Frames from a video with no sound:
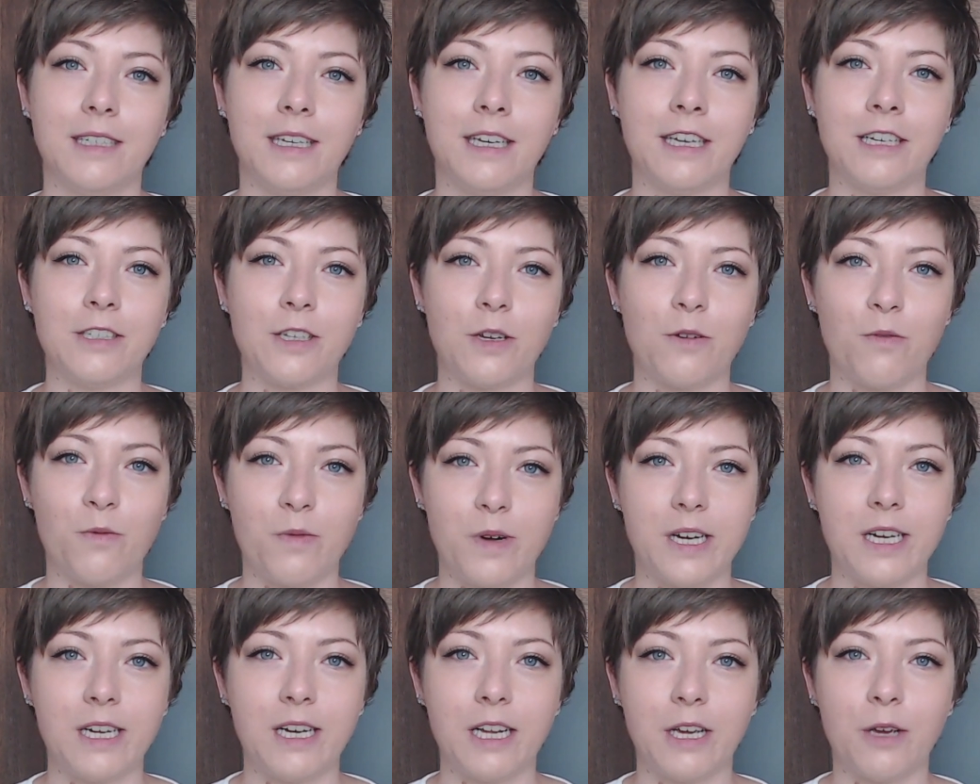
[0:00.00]
is it
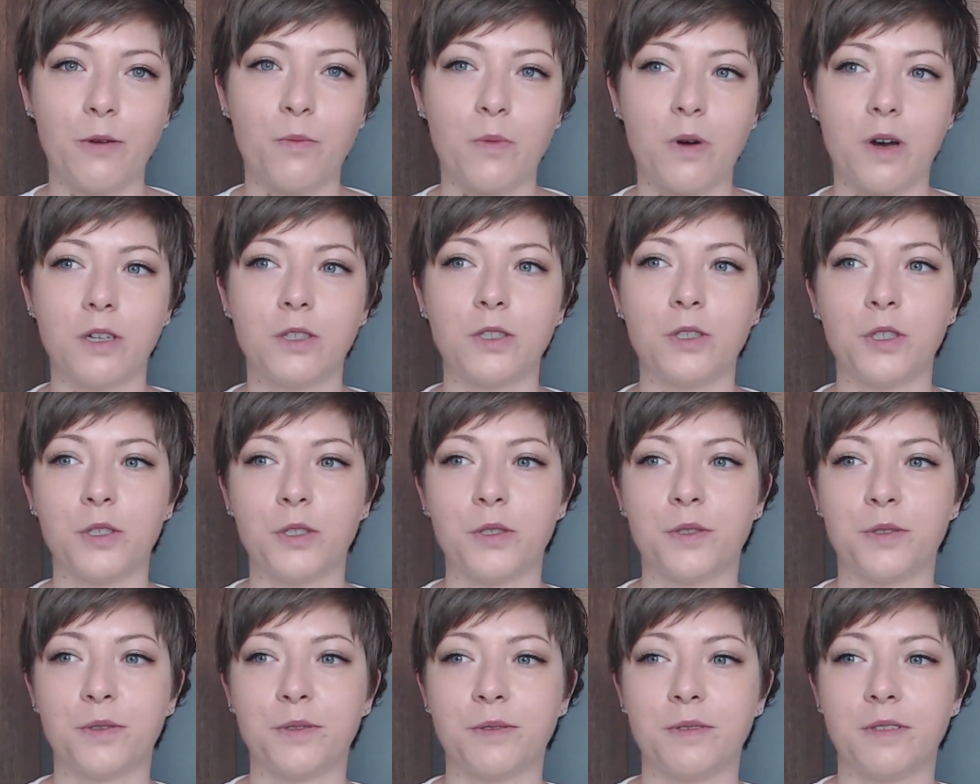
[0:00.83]
really what
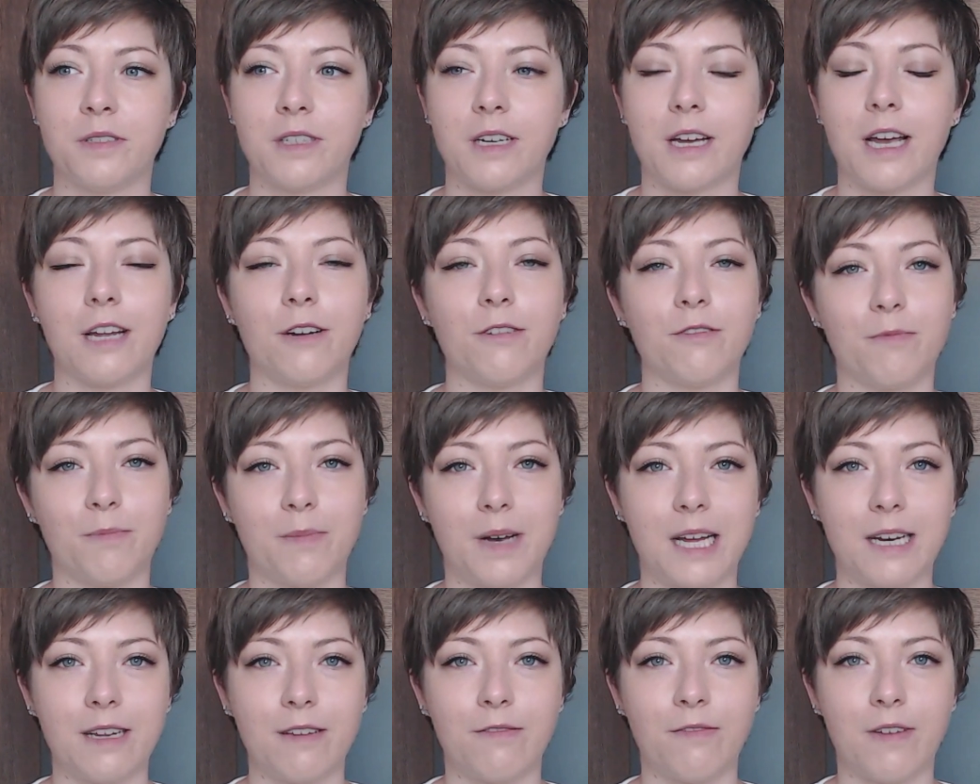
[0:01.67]
you're kind of
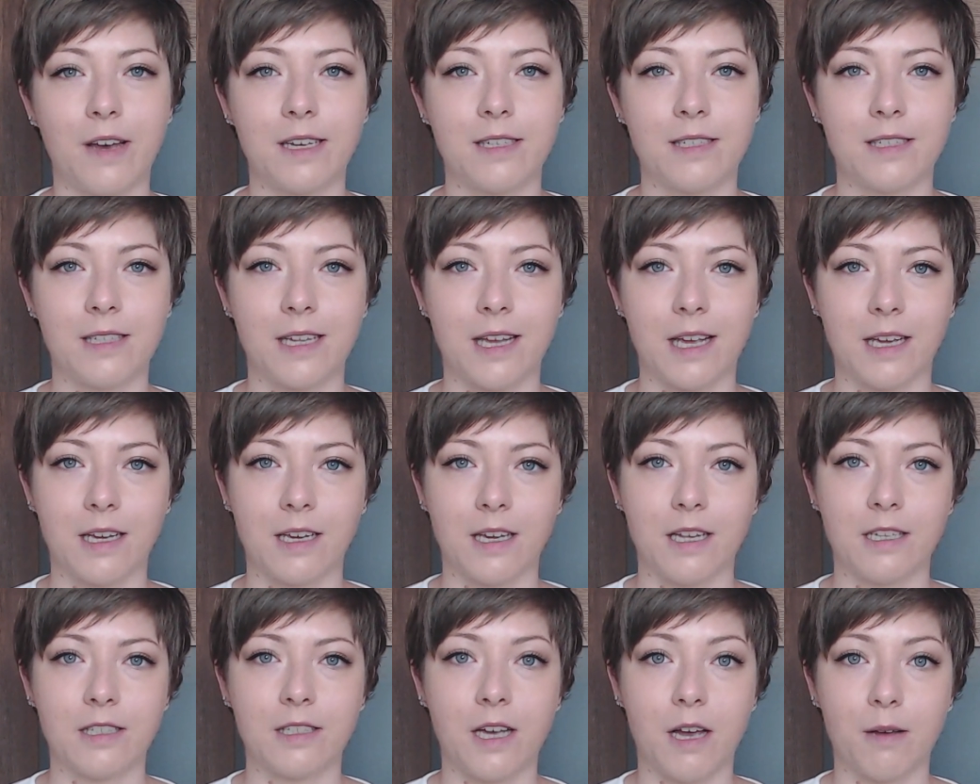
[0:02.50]

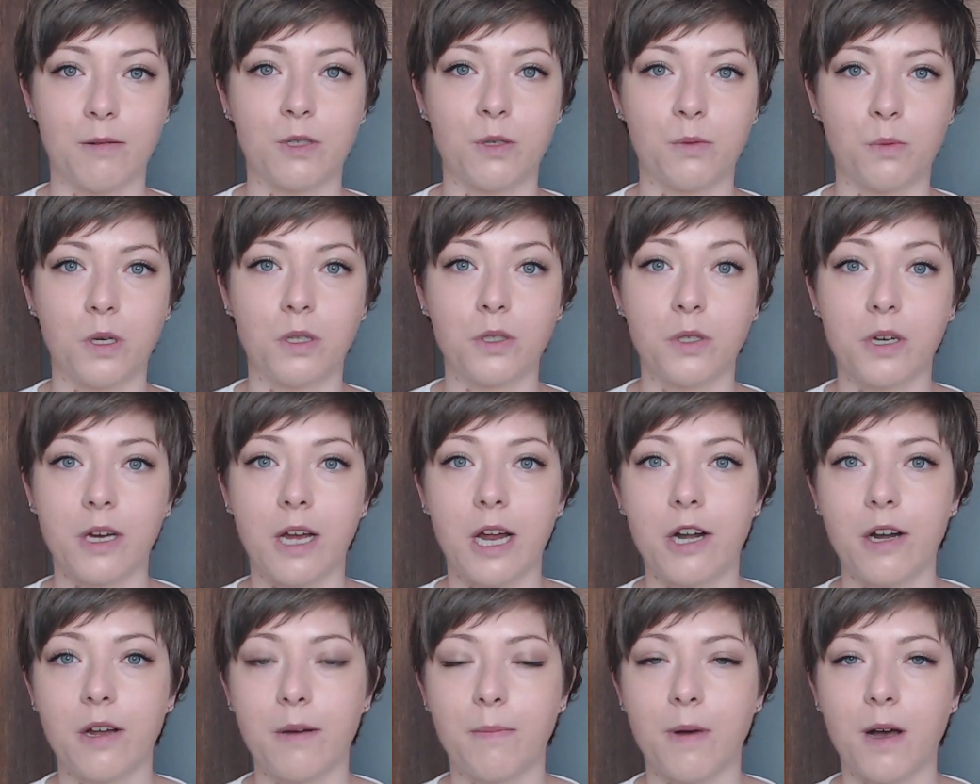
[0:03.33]
manifesting in terms of what you
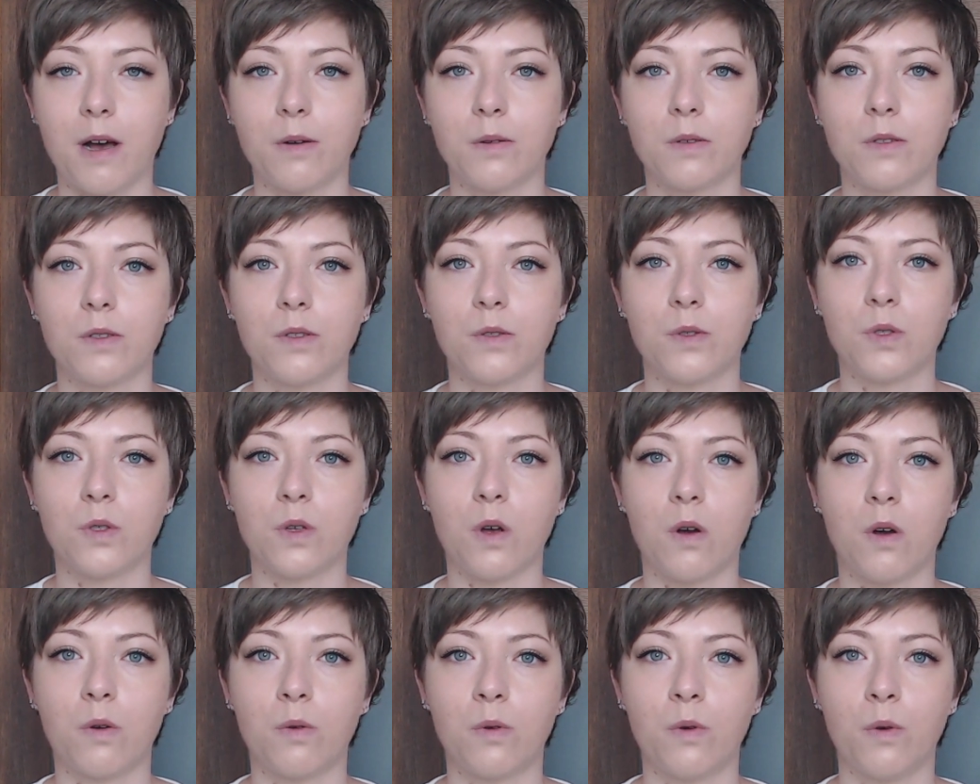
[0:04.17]
care about?
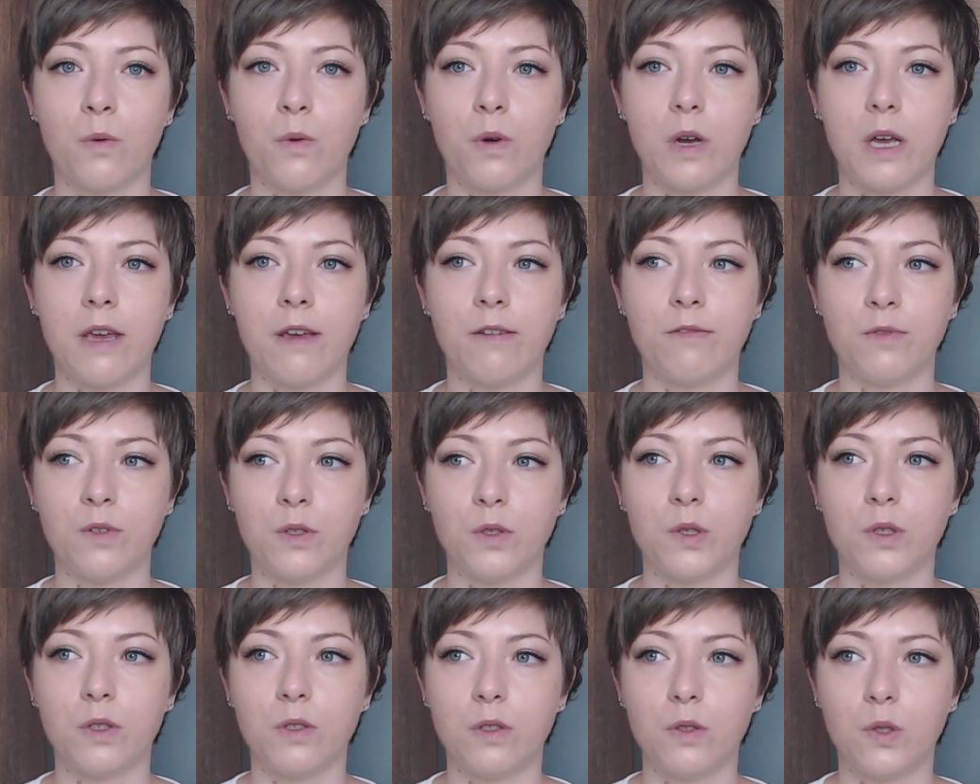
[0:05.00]
So if
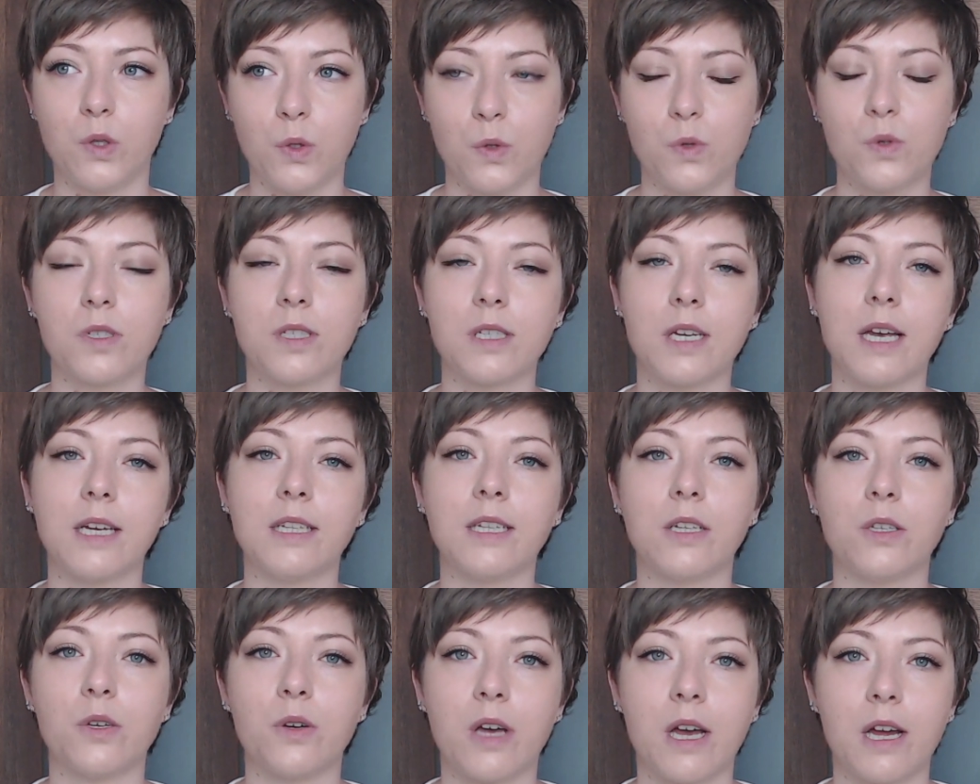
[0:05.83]
you do say
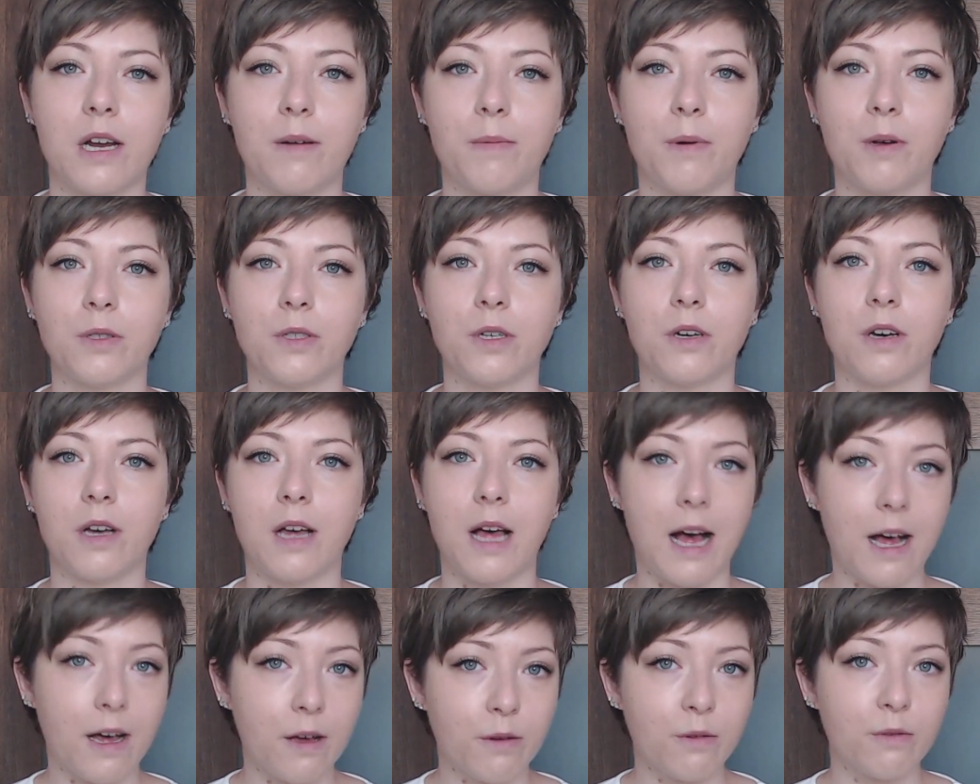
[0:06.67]
that you care about your
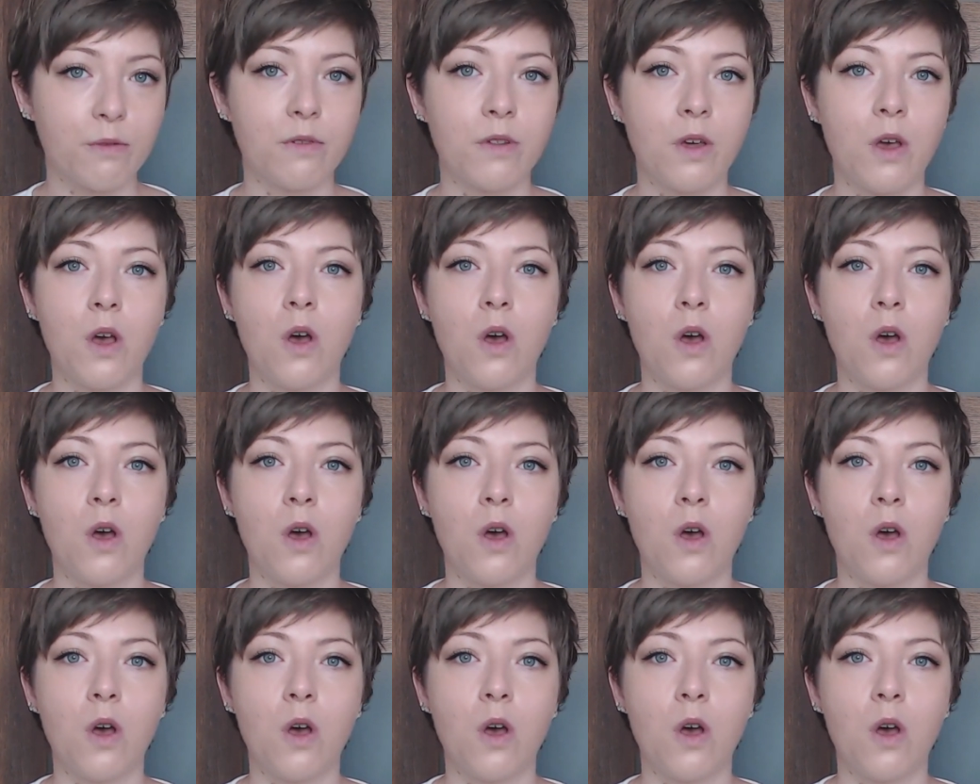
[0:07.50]
health,